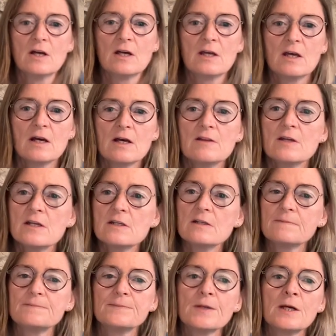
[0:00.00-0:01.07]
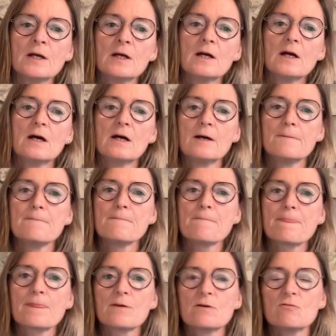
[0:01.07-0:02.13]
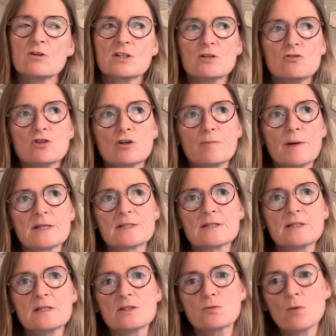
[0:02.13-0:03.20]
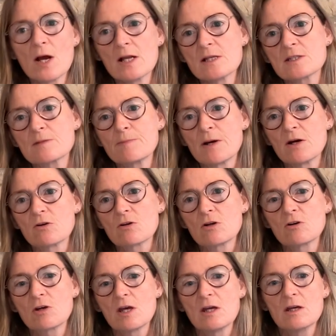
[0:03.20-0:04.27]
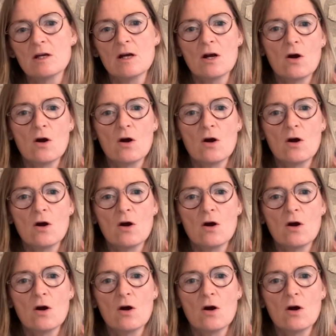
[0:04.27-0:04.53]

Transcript: Yeah, and then resolution capacity as well is about, okay,